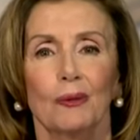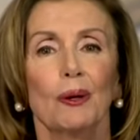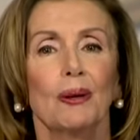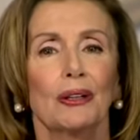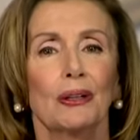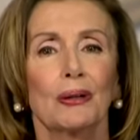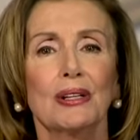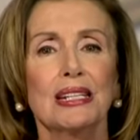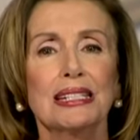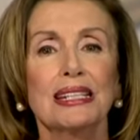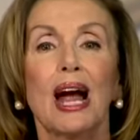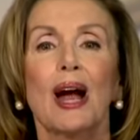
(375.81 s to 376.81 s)
We'll
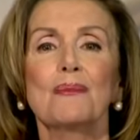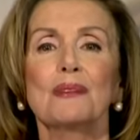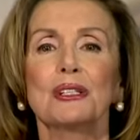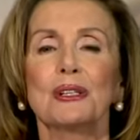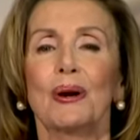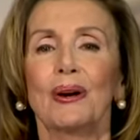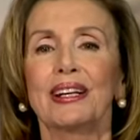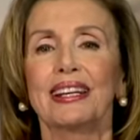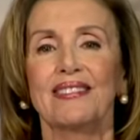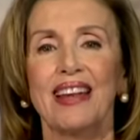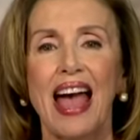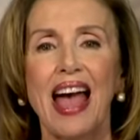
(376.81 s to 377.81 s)
increase our majority
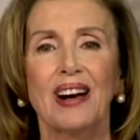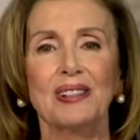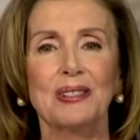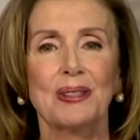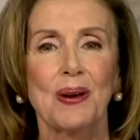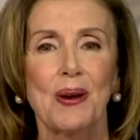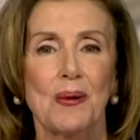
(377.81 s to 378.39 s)
in the House.